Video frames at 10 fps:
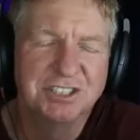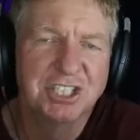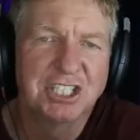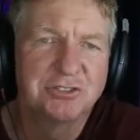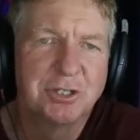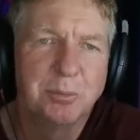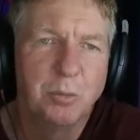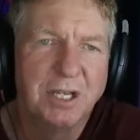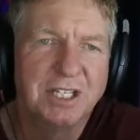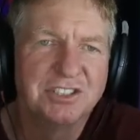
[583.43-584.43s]
The jet stream
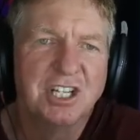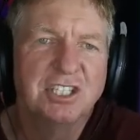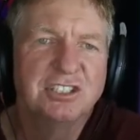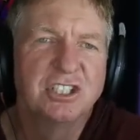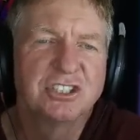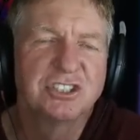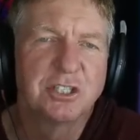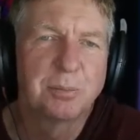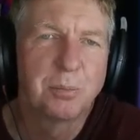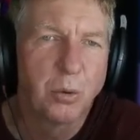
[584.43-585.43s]
winds just
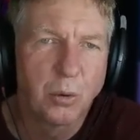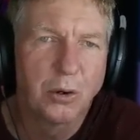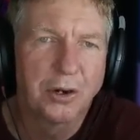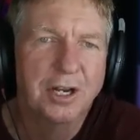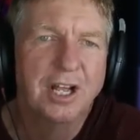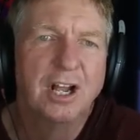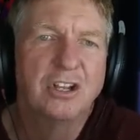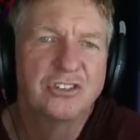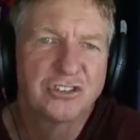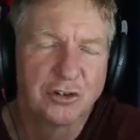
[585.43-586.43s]
support
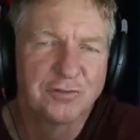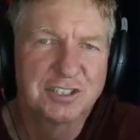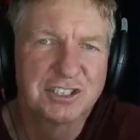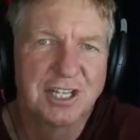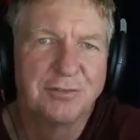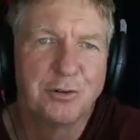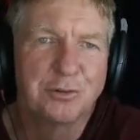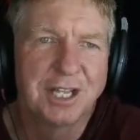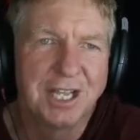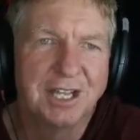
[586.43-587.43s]
surface level
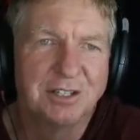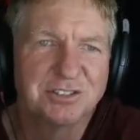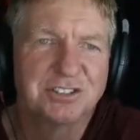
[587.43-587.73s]
gales.